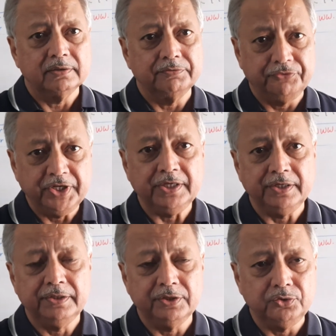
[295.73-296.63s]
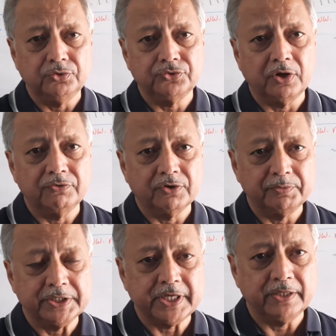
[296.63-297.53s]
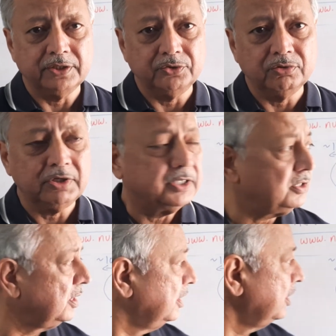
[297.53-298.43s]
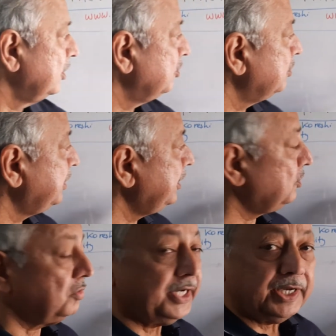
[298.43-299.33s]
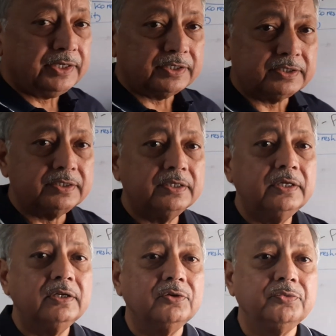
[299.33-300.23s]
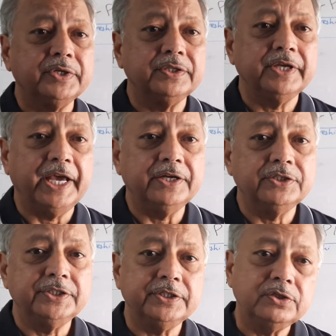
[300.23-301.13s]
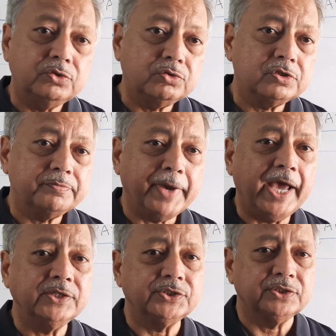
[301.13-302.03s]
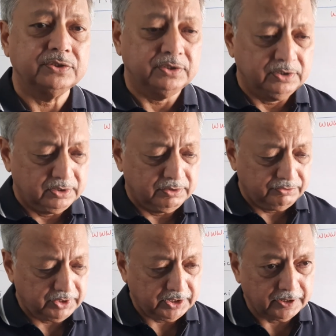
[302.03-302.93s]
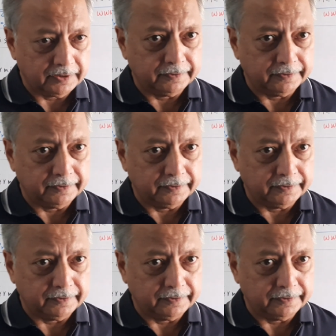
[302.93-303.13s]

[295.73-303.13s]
free the neutron from inside the nucleus, you would need to hit it with energy to smash the